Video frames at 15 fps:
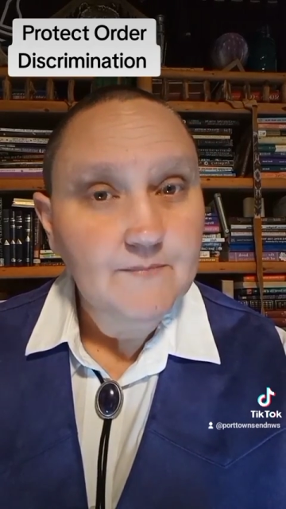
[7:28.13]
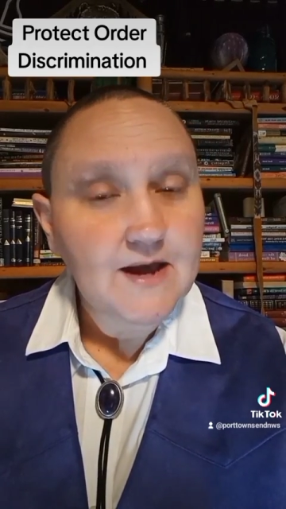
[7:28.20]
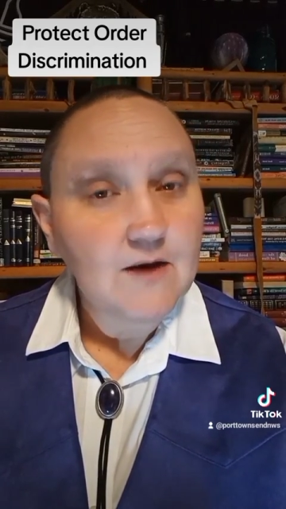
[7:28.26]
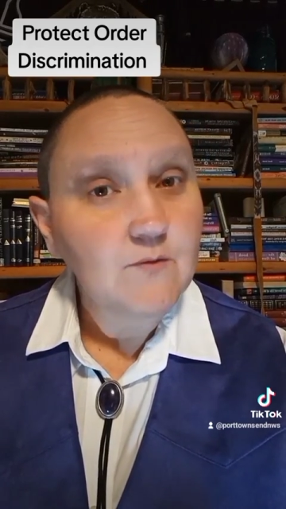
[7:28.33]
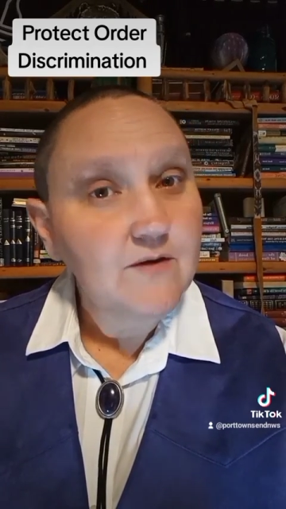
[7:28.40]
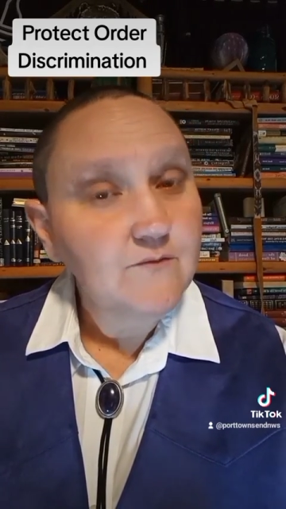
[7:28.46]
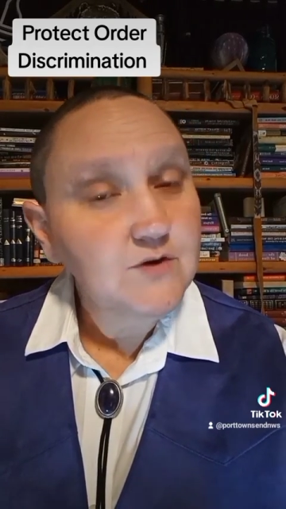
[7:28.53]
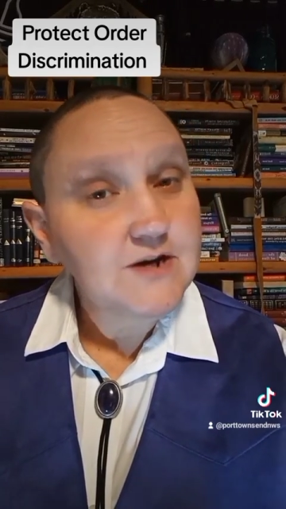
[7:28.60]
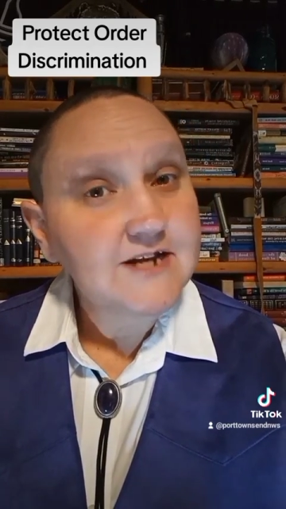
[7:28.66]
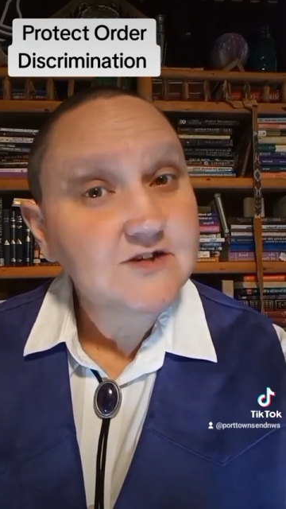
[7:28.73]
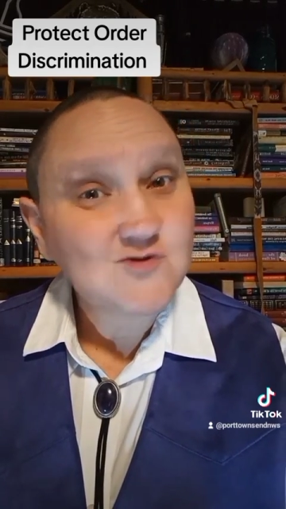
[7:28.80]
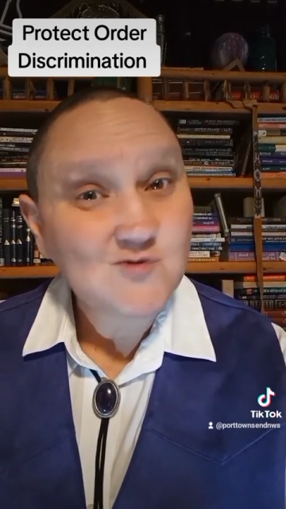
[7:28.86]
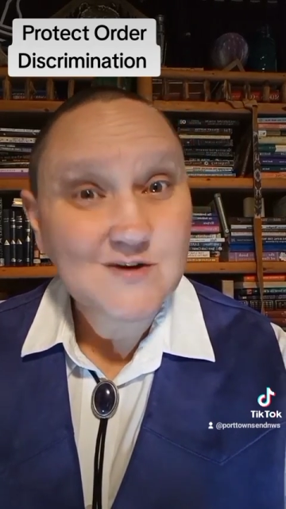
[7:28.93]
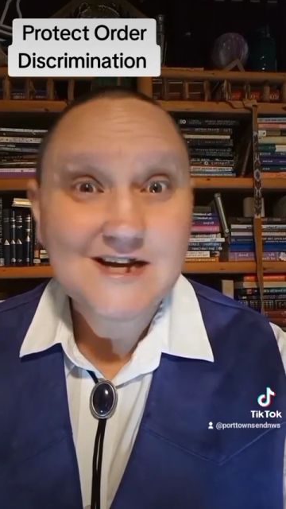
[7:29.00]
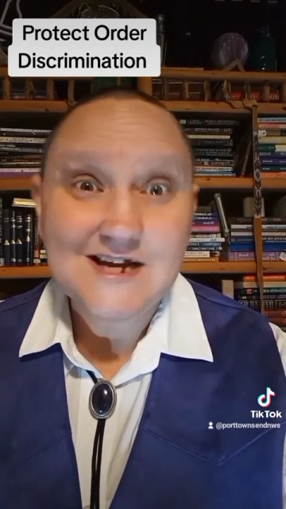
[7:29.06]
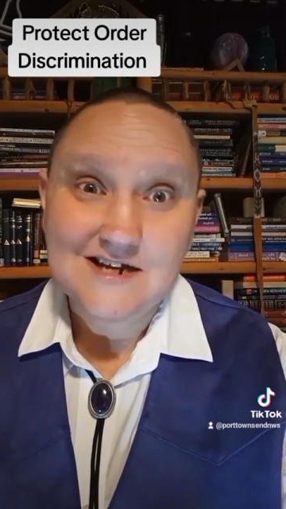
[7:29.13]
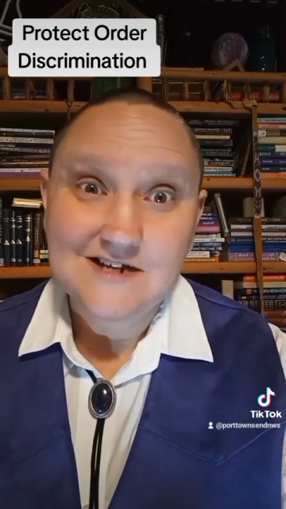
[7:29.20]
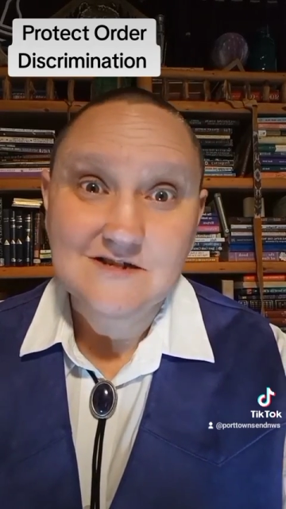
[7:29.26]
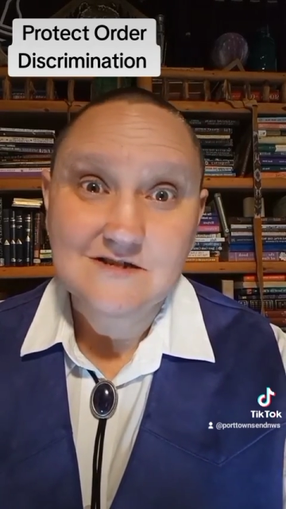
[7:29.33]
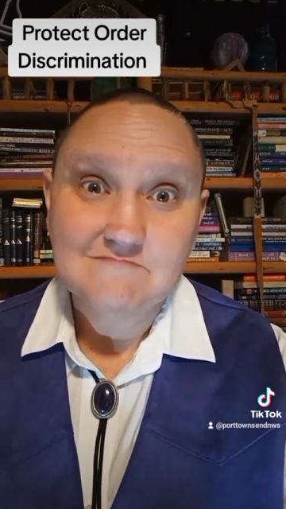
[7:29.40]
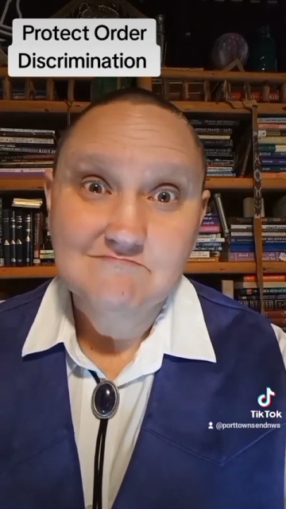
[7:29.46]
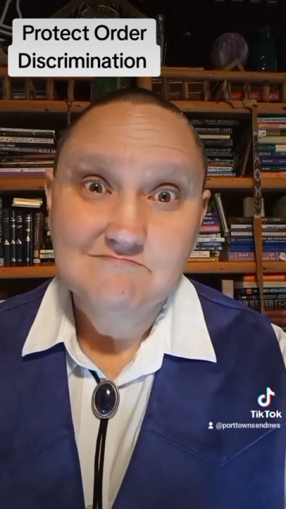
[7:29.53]
Now, Reverend has 3
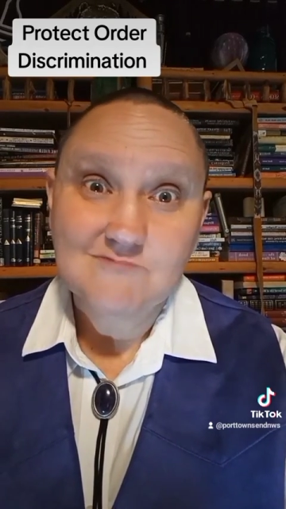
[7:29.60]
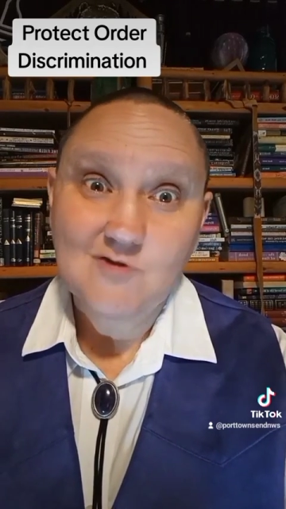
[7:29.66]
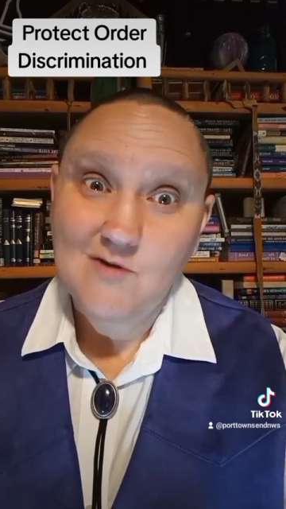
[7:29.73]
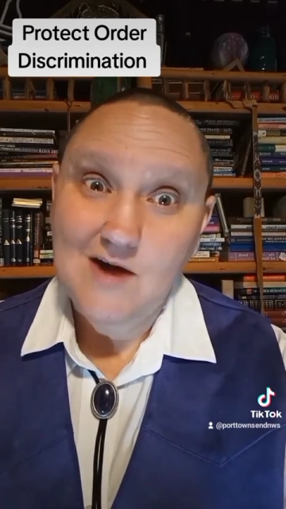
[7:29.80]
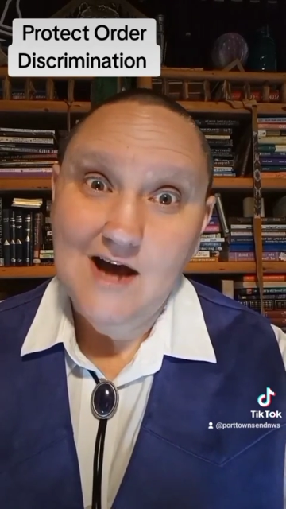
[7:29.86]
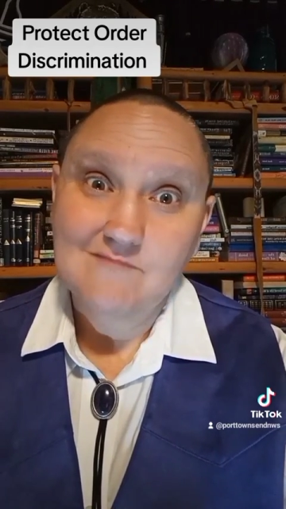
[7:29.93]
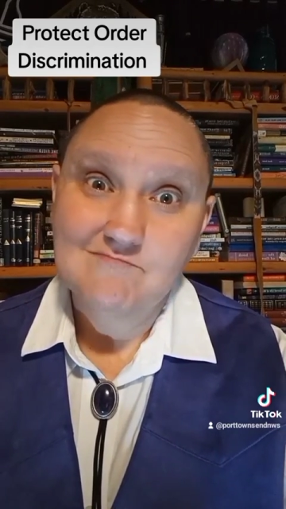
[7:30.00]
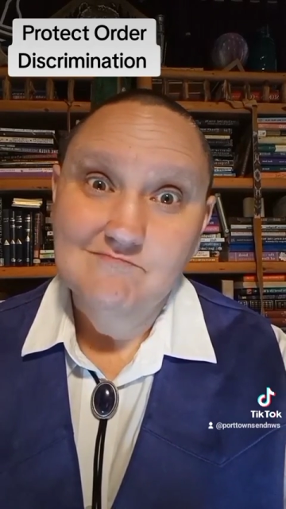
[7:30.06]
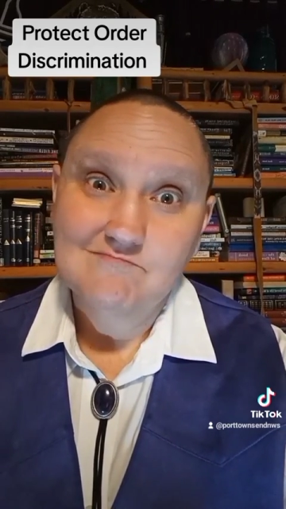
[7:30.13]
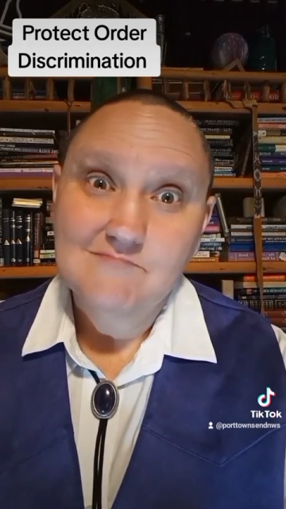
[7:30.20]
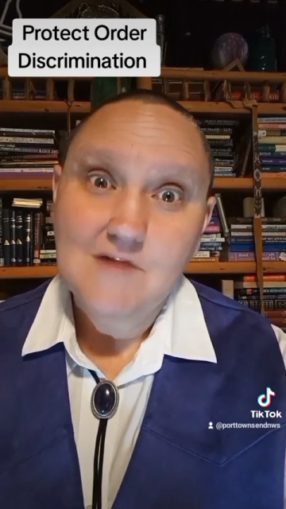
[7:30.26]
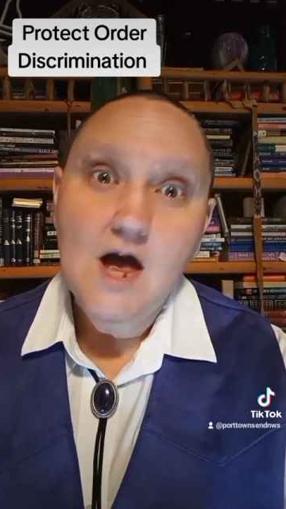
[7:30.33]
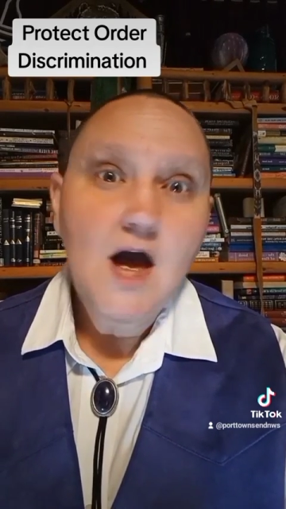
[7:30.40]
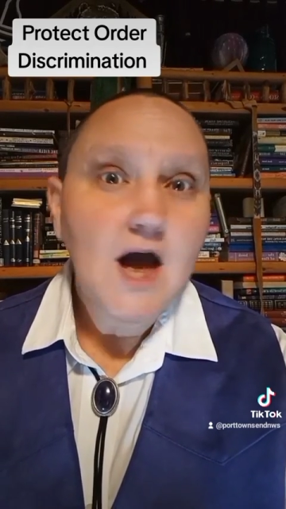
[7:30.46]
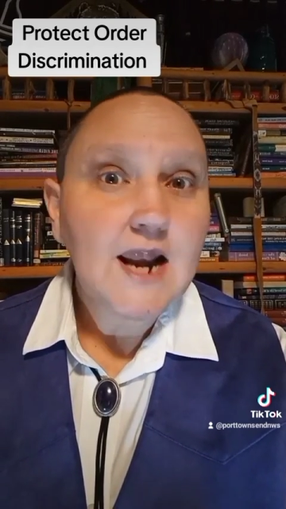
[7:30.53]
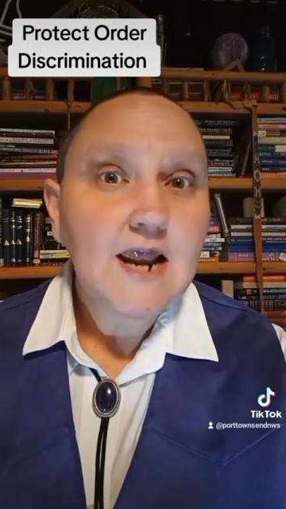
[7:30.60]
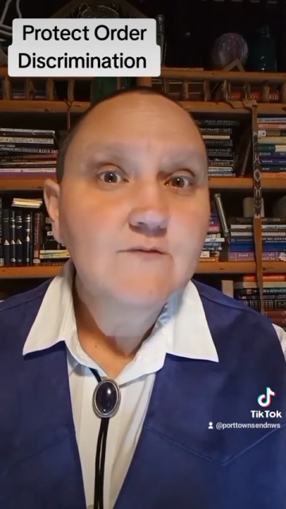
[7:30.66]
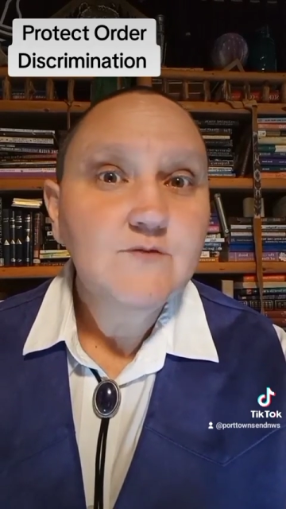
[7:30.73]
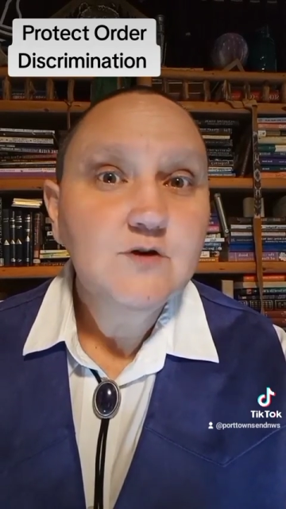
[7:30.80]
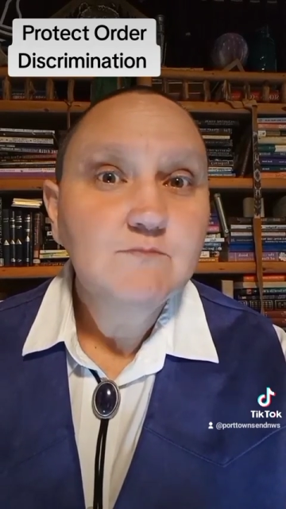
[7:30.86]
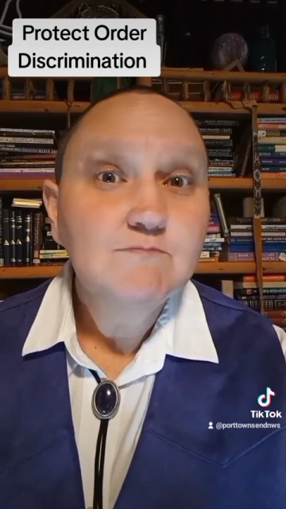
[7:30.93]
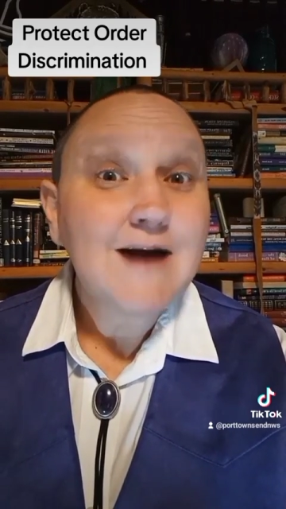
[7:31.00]
E's. Okay. I love
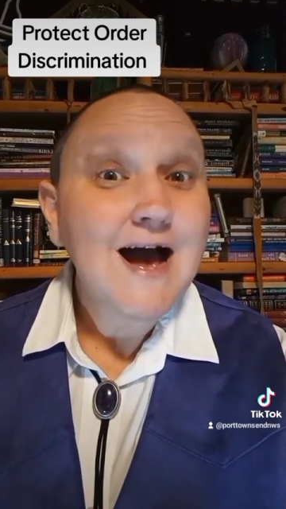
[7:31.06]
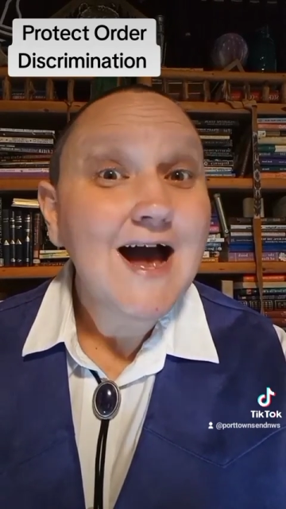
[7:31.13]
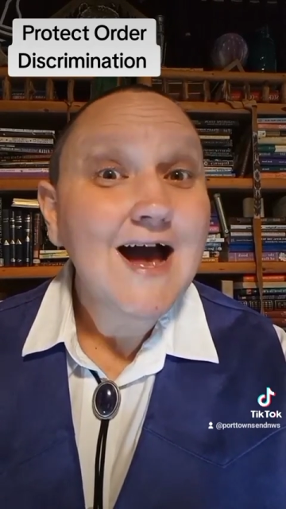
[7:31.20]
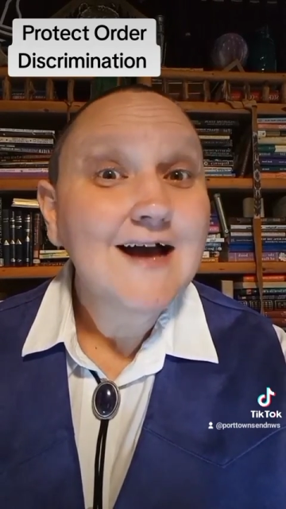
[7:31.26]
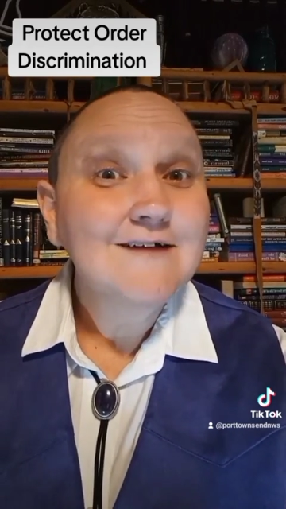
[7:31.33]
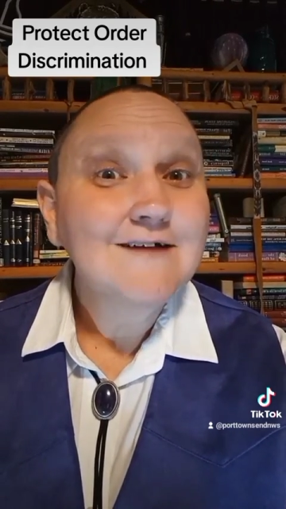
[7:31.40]
you. Bye.